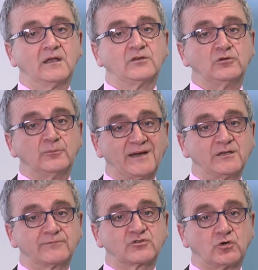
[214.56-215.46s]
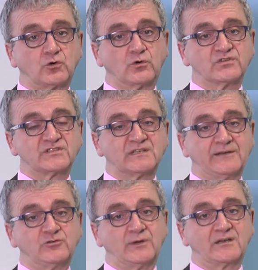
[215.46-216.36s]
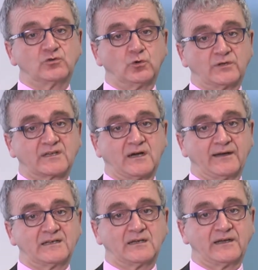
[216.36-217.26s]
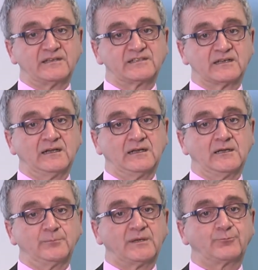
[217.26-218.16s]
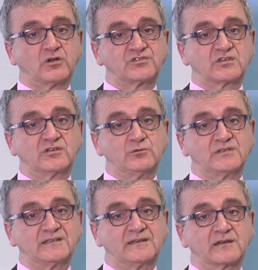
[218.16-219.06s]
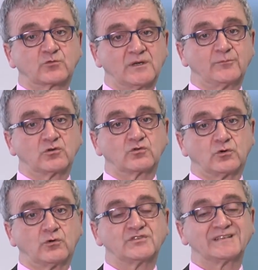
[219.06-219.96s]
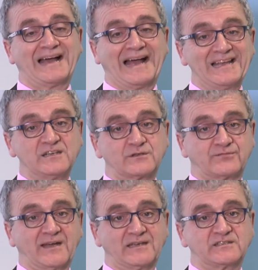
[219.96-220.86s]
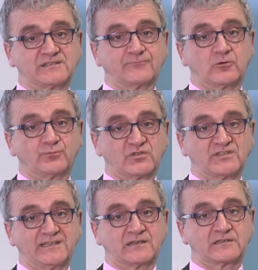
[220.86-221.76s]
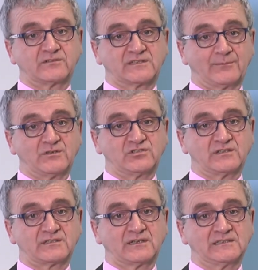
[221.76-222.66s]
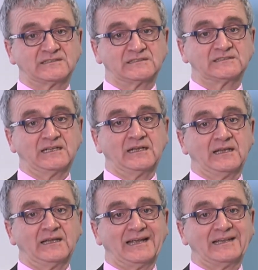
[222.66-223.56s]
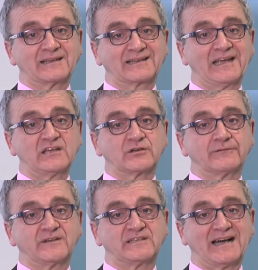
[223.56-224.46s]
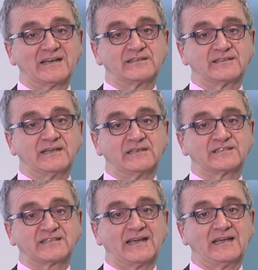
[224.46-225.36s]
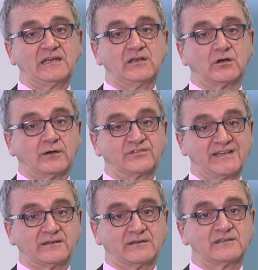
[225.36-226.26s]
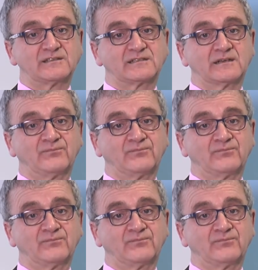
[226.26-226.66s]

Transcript: You may, of course, if you ignore the guidelines, be prosecuted in the criminal courts and face civil proceedings for damages. In the case of fatalities, say, of tenants,